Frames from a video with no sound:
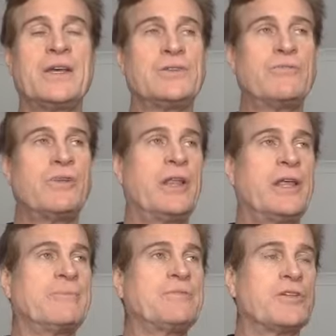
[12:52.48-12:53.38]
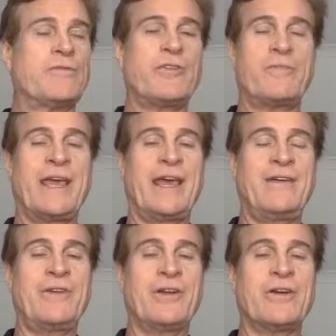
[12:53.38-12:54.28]
to really observe their
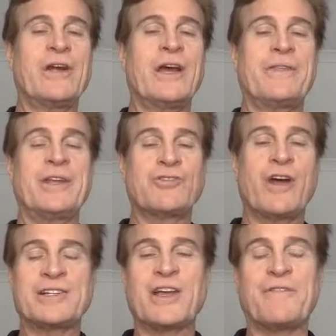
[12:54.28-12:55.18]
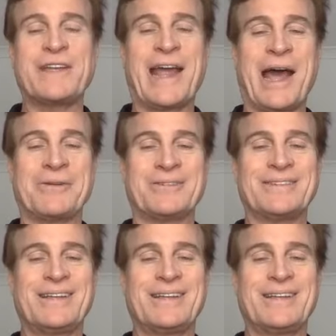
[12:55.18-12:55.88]
behavior. They try to stuff it down.